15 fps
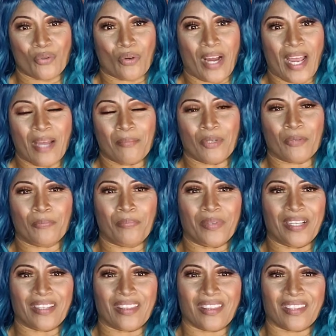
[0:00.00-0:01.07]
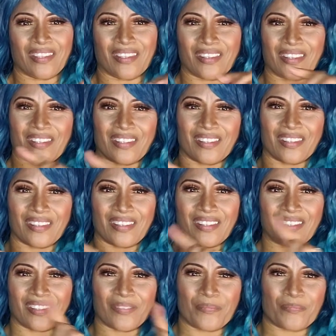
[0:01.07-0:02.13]
grammar, but
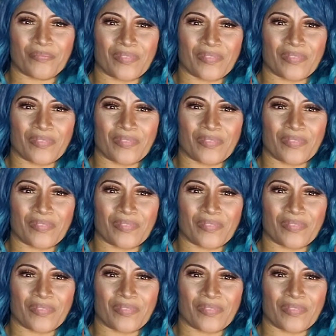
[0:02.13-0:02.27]
the